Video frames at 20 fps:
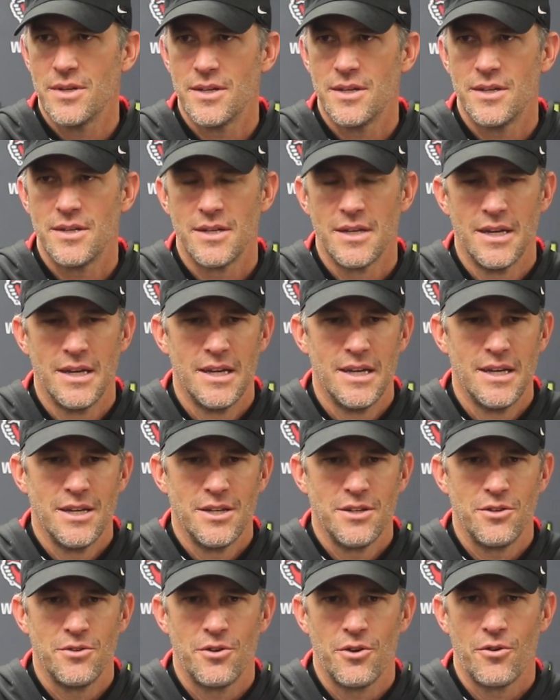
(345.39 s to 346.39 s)
And,
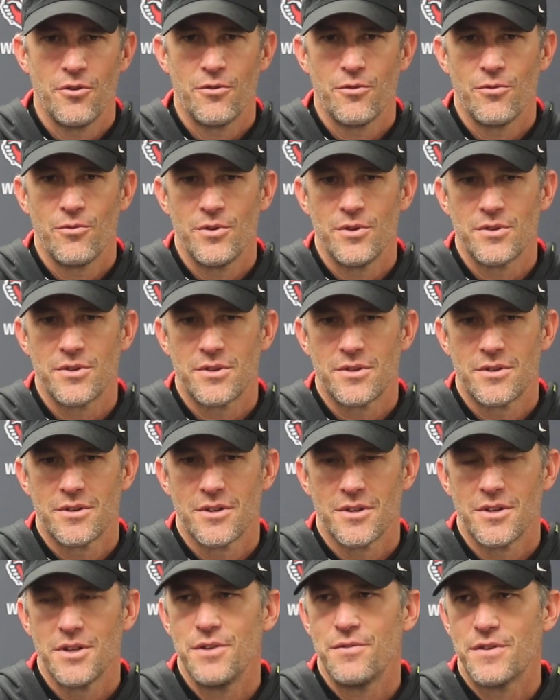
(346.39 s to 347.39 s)
you know, when
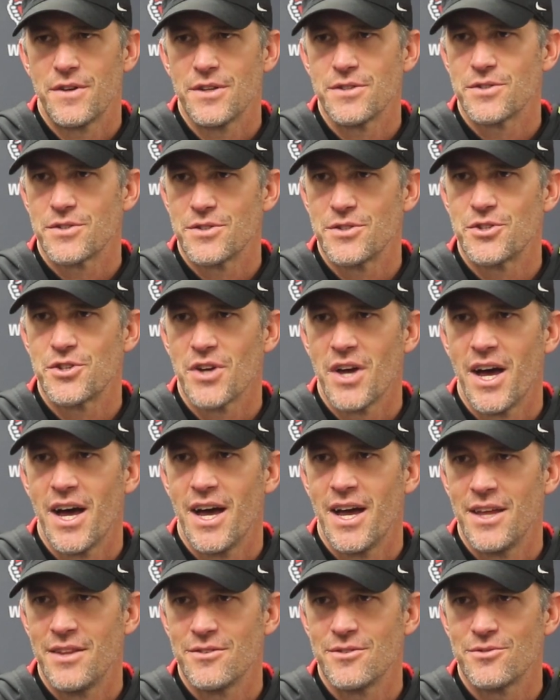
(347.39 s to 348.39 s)
Khalif gets to
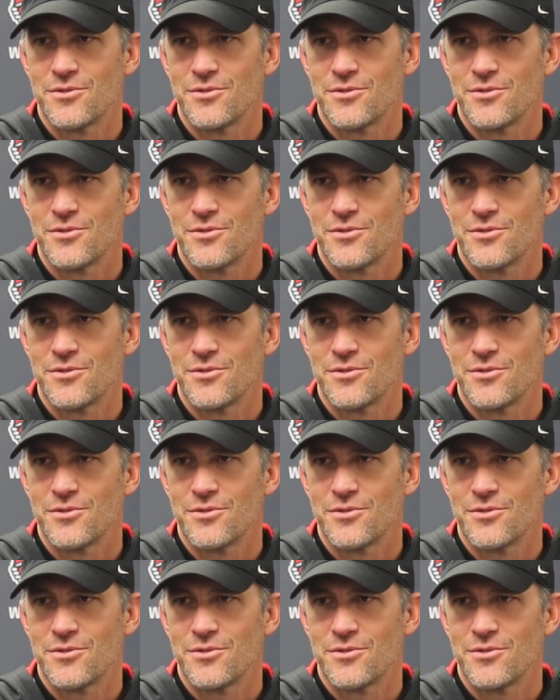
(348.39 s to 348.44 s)
shine,